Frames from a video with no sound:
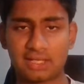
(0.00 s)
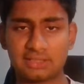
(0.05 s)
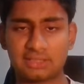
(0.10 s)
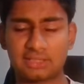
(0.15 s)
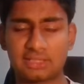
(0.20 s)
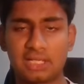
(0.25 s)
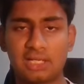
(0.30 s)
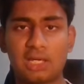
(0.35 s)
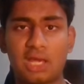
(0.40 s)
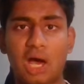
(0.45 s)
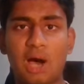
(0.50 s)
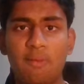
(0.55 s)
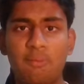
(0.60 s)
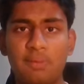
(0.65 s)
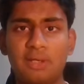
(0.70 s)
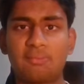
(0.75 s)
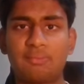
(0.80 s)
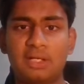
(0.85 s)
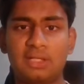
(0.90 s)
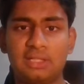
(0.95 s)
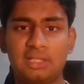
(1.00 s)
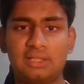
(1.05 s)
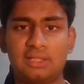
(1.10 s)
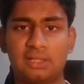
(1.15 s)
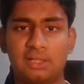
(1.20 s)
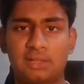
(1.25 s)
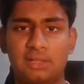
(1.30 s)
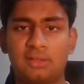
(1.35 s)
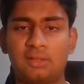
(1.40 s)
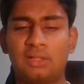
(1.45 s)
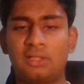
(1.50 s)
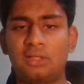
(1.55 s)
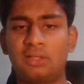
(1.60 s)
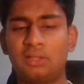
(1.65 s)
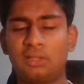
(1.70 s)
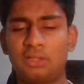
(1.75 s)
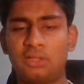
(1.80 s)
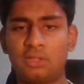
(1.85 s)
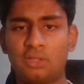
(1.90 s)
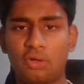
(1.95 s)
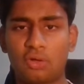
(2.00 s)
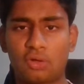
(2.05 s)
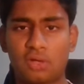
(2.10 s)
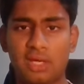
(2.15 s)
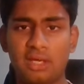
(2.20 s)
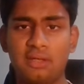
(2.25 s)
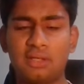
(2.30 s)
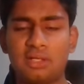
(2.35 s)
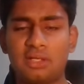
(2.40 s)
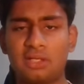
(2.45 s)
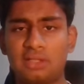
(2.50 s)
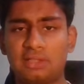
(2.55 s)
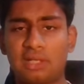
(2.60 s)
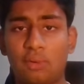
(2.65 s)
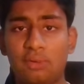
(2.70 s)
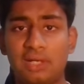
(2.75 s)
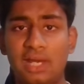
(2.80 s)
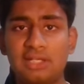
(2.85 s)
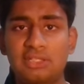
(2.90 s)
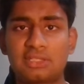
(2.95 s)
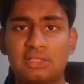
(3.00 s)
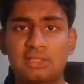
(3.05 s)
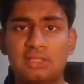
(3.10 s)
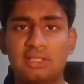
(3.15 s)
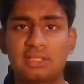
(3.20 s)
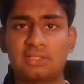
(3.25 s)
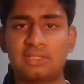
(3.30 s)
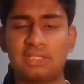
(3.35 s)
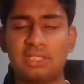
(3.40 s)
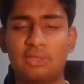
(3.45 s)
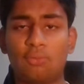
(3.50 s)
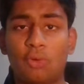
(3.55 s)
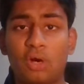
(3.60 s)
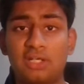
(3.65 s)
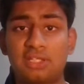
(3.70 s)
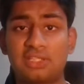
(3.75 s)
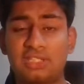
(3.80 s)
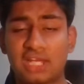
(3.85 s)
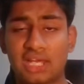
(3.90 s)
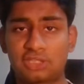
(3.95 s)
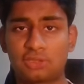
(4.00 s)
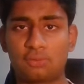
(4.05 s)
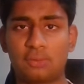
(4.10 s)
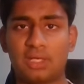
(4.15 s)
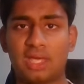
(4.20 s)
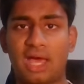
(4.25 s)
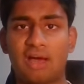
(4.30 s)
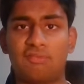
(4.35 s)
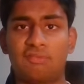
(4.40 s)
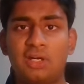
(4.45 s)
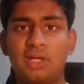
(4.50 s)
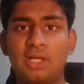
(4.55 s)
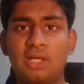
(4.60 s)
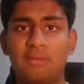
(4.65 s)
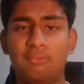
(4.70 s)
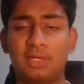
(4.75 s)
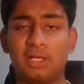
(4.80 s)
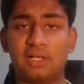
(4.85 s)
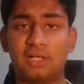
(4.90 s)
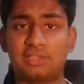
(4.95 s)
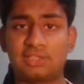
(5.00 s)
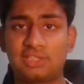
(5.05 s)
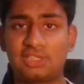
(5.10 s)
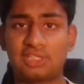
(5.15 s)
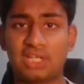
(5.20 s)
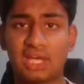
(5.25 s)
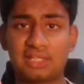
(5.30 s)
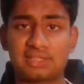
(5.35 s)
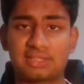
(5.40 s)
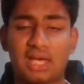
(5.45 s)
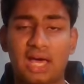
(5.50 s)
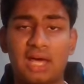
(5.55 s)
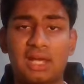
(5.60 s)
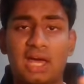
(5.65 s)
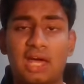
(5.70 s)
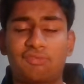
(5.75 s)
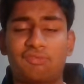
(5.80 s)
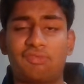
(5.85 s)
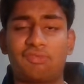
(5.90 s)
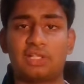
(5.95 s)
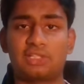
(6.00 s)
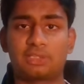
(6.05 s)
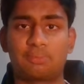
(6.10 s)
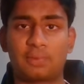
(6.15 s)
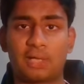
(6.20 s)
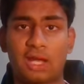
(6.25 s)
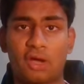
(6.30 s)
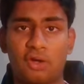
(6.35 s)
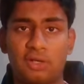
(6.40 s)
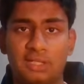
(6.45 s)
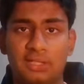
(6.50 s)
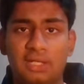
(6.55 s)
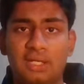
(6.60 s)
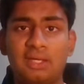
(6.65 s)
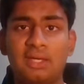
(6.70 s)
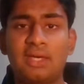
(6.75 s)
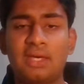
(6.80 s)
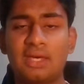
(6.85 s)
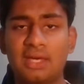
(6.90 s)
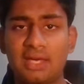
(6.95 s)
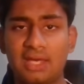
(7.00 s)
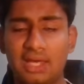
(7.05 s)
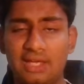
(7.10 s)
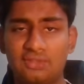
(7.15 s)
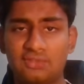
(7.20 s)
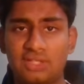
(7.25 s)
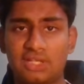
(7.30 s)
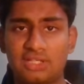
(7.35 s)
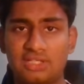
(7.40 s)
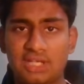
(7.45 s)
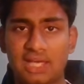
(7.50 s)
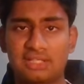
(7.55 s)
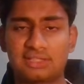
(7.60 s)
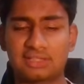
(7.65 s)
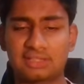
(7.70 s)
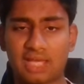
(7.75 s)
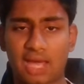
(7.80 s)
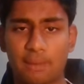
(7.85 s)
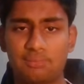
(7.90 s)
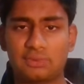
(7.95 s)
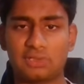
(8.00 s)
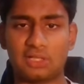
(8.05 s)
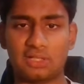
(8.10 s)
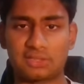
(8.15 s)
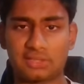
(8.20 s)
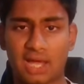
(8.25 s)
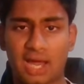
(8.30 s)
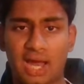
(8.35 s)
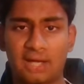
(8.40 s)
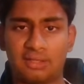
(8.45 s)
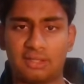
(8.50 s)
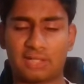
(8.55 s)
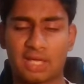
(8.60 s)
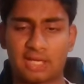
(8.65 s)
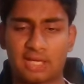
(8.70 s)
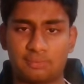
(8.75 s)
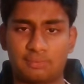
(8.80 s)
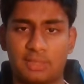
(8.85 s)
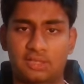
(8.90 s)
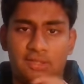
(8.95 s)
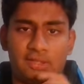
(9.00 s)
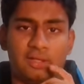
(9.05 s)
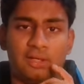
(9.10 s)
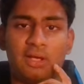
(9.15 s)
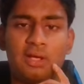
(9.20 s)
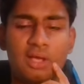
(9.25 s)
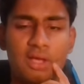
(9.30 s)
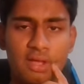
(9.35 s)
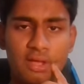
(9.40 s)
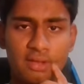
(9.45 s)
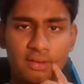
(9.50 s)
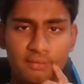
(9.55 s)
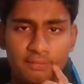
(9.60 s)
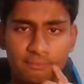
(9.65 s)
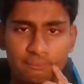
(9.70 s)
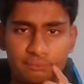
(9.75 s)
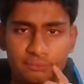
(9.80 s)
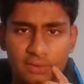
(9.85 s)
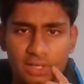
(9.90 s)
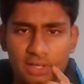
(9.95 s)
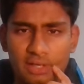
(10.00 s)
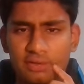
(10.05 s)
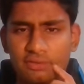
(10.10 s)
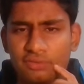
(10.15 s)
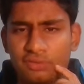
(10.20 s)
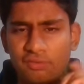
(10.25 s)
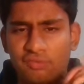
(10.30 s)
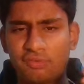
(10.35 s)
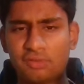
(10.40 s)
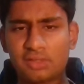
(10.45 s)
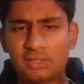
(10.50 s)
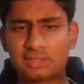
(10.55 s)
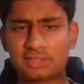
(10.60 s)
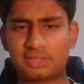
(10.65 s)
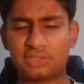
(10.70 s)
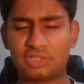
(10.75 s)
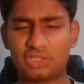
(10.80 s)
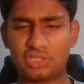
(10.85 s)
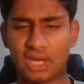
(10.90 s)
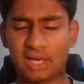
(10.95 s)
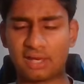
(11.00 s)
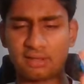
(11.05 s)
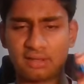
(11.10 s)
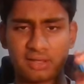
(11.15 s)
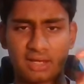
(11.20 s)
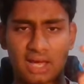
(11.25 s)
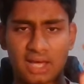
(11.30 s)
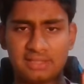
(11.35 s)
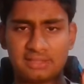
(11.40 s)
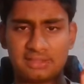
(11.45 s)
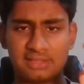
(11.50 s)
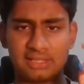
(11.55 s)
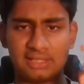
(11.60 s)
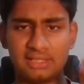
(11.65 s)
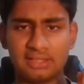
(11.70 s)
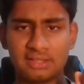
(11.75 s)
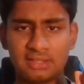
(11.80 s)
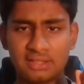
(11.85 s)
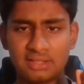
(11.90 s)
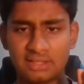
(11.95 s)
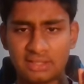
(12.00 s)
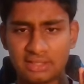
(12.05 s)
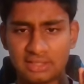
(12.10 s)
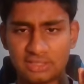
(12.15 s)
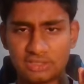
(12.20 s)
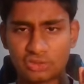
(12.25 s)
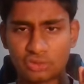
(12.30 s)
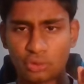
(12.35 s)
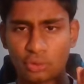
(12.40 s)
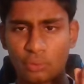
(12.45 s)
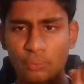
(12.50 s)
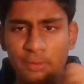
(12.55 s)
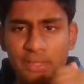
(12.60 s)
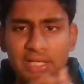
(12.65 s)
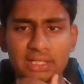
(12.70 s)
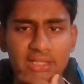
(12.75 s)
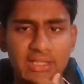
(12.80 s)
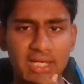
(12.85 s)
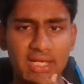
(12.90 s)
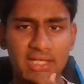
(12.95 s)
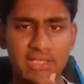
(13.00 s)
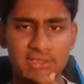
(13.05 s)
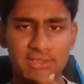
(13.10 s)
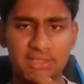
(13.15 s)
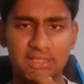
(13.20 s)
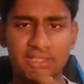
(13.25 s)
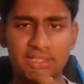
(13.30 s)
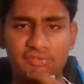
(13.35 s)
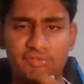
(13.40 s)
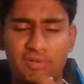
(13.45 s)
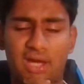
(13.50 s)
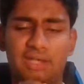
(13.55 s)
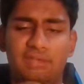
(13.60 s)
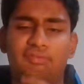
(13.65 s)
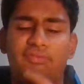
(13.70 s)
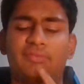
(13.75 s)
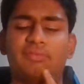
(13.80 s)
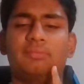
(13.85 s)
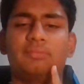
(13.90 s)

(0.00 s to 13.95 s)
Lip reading: is still up in material. Okay, now let's see what checks we have because checks are our first priority in the checks, captures, and attacks method. The first check I see is queen takes e5.